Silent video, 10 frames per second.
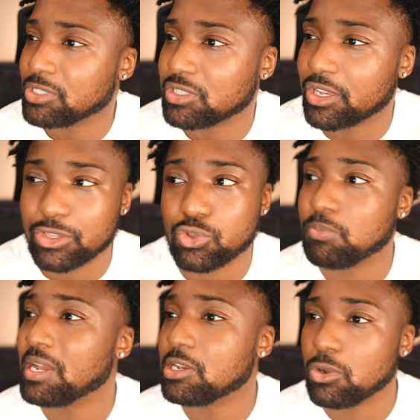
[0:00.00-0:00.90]
just looking through
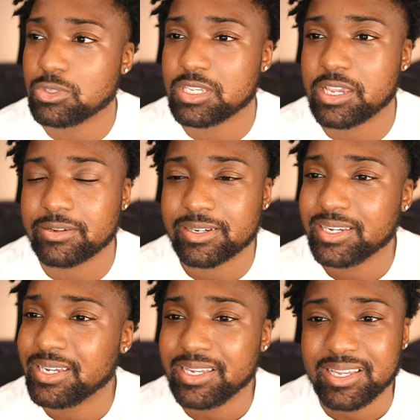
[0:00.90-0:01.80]
my notes here.
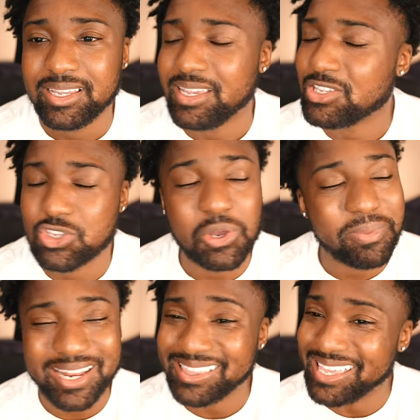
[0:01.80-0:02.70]
It's so
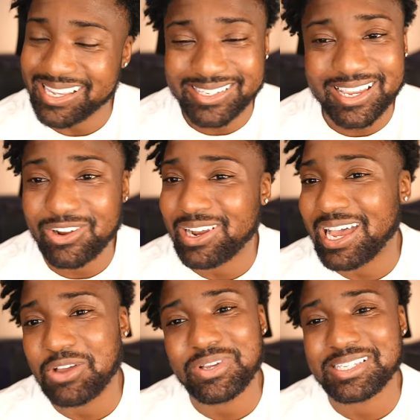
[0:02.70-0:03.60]
many things here on
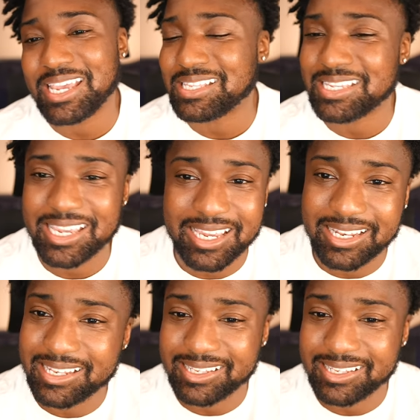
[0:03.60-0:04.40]
iOS 18.